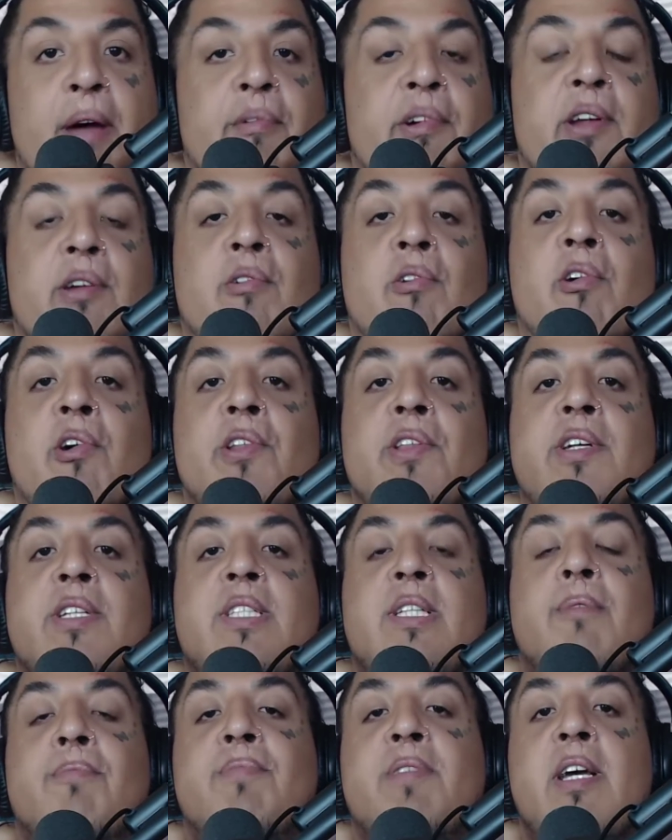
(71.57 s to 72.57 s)
I would have called it
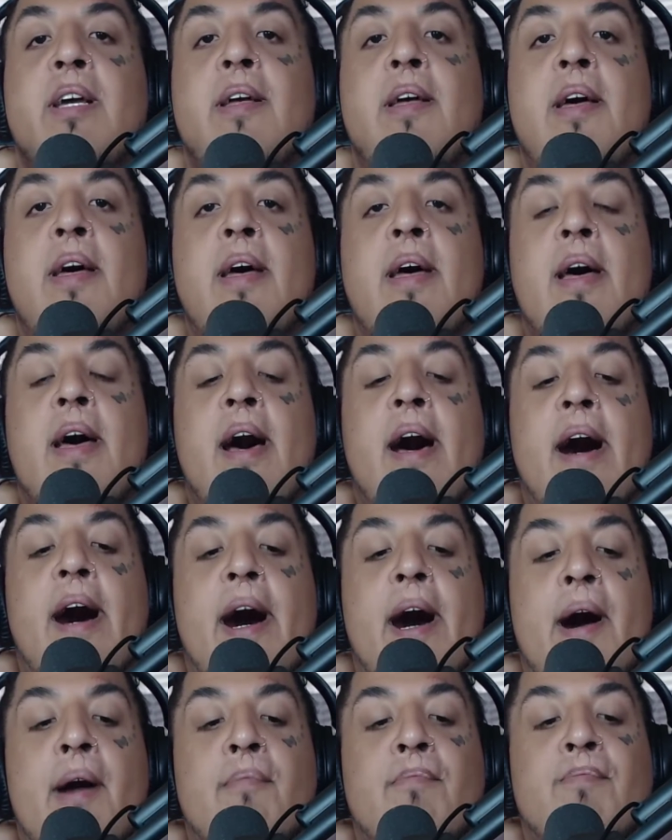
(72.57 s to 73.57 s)
something,
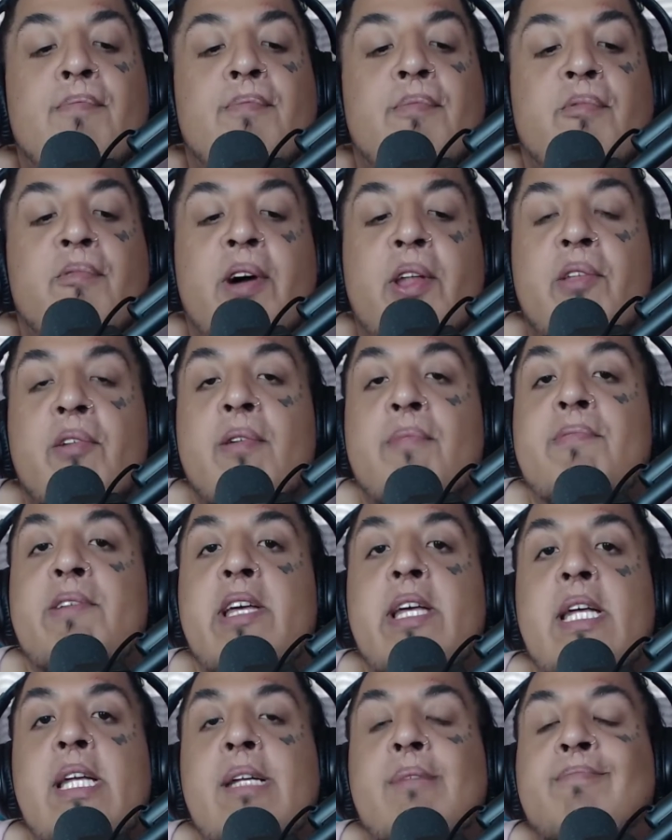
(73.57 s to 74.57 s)
um, whether it
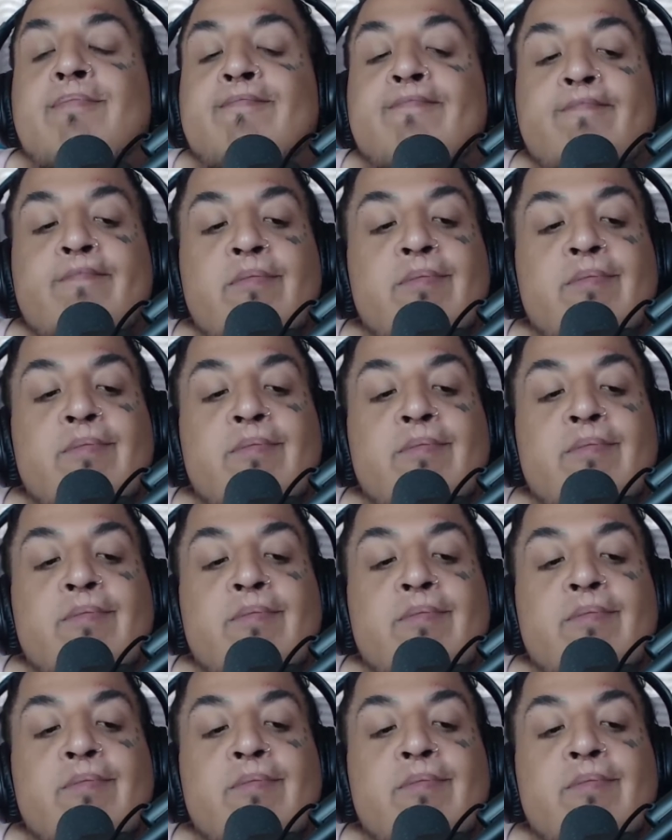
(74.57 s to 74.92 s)
be